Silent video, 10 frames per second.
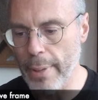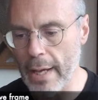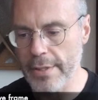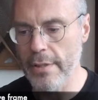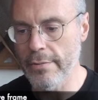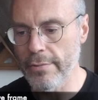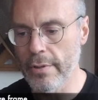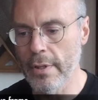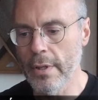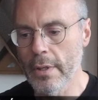passive
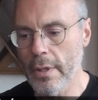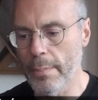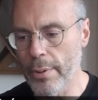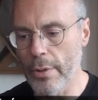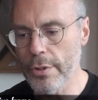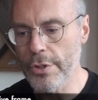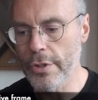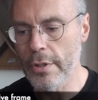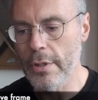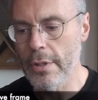
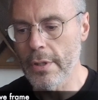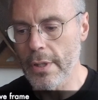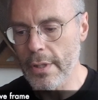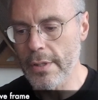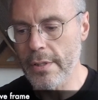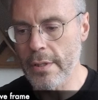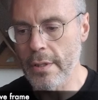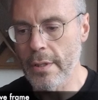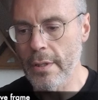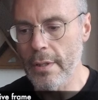approach is
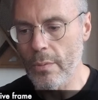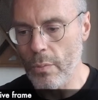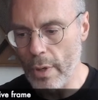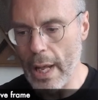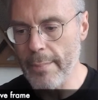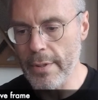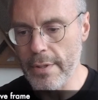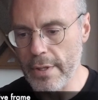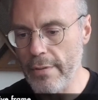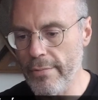what
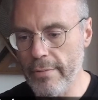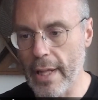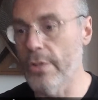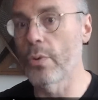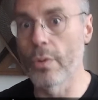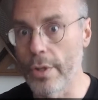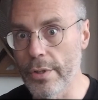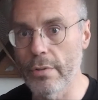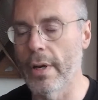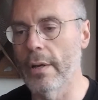happens if that's all you
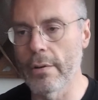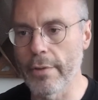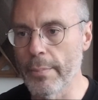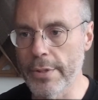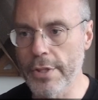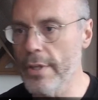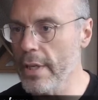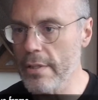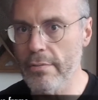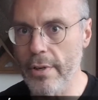do, right? Or if your positioning
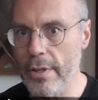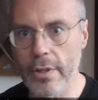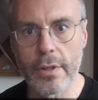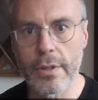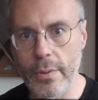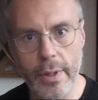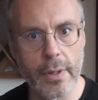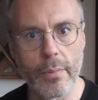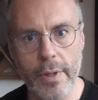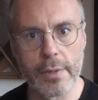isn't very good, you end
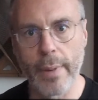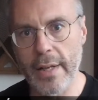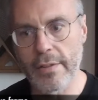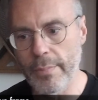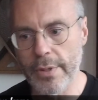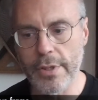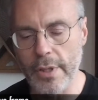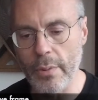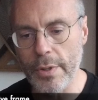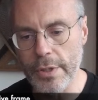up with this passive
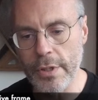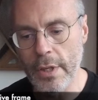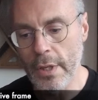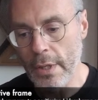positioning, which